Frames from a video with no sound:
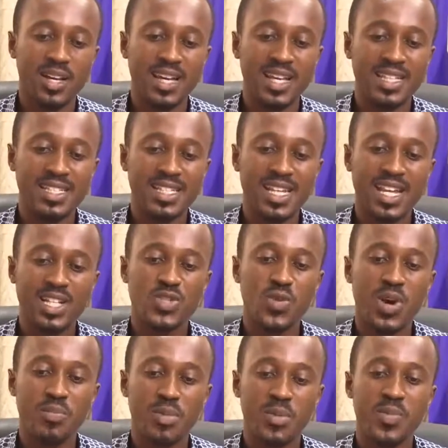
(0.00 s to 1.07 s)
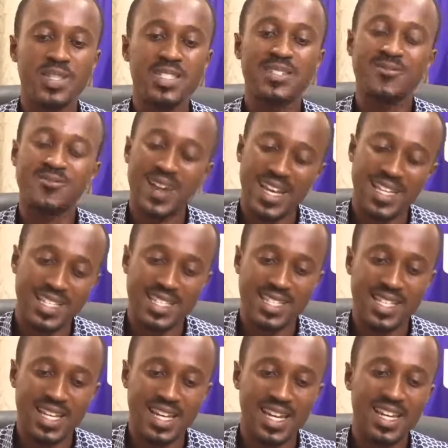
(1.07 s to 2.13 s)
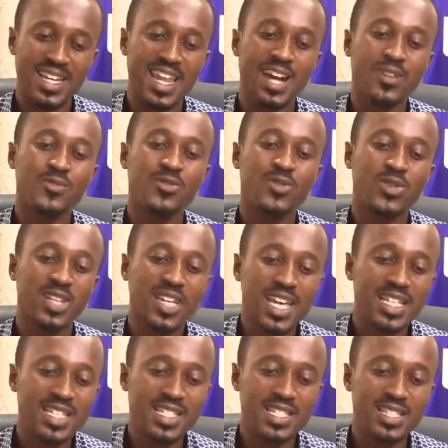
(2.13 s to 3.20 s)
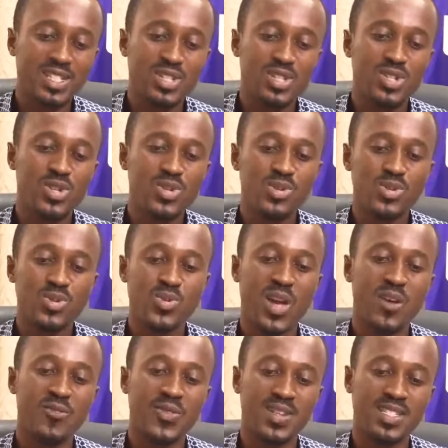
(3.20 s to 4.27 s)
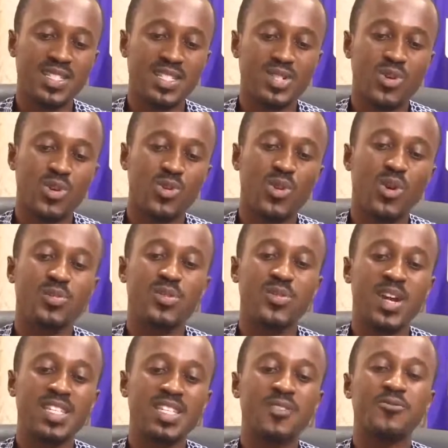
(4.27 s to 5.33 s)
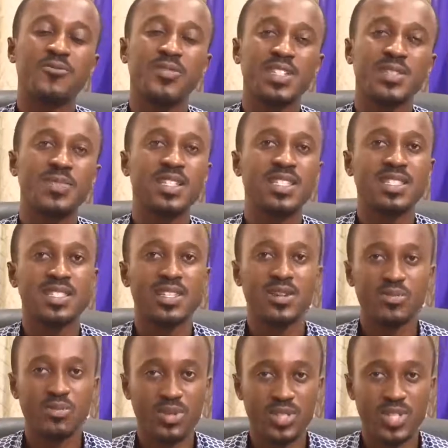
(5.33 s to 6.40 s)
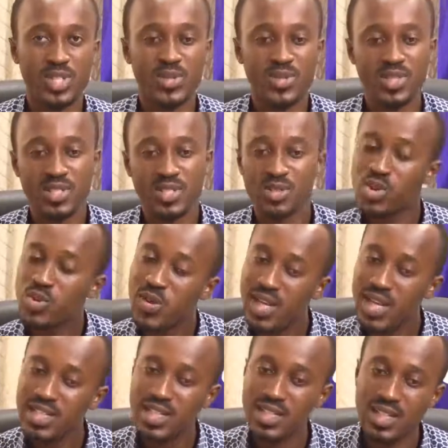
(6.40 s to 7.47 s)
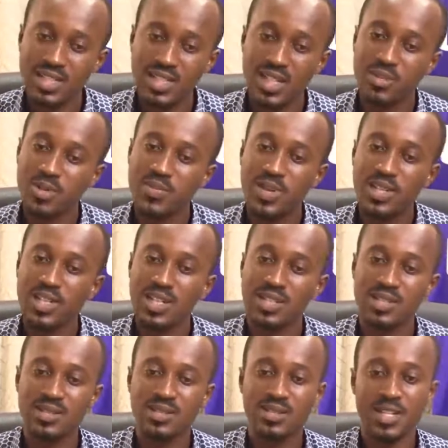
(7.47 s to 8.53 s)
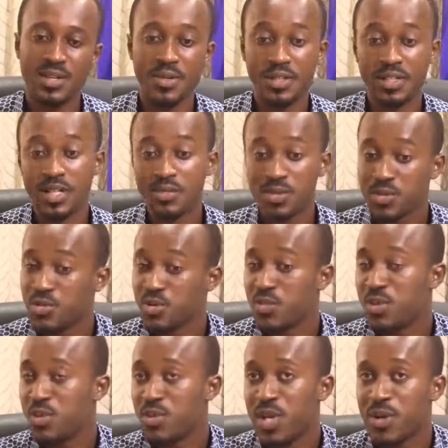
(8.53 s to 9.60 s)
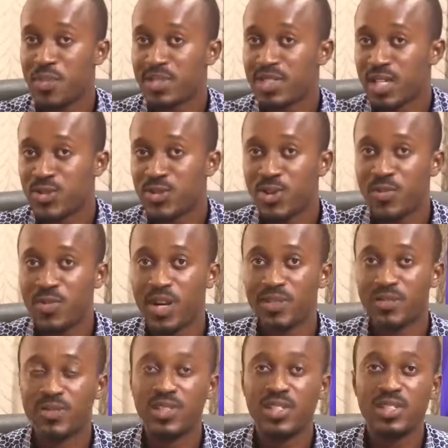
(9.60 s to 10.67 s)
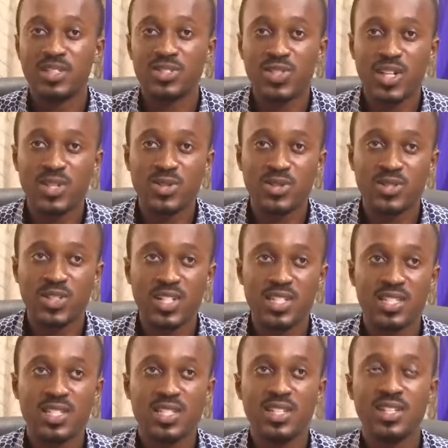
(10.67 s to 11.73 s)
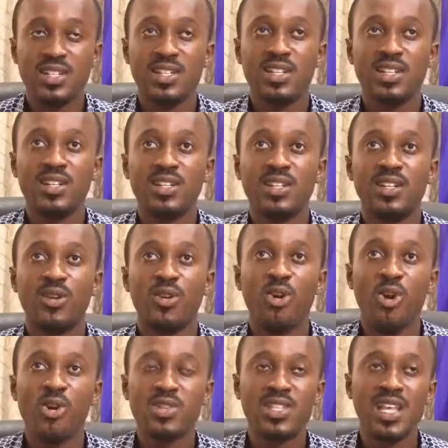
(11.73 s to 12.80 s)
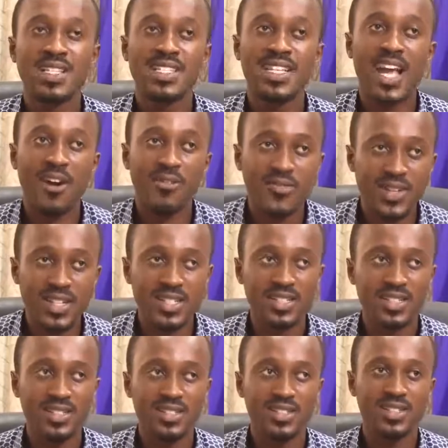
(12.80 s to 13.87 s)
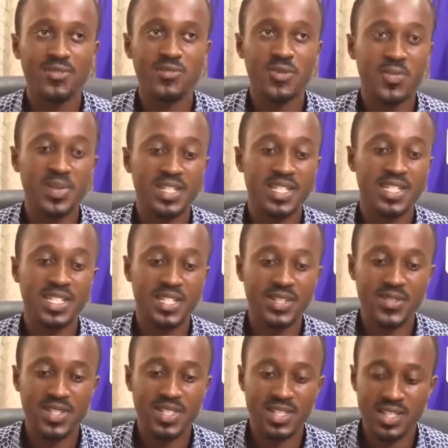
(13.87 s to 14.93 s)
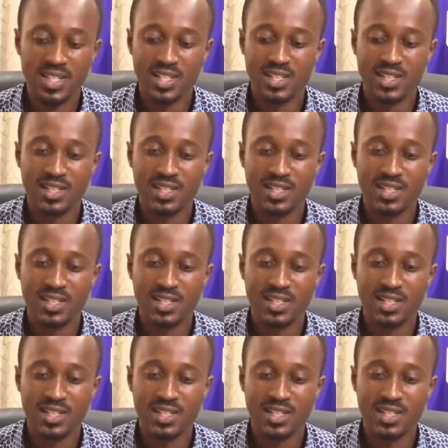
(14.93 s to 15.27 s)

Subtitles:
intellectual property rights, and they advocate due to emphasis on copyright infringement prosecution. So you realize here that the European Council Cybercrime seems to be doing a better job of trying to create laws that govern information security.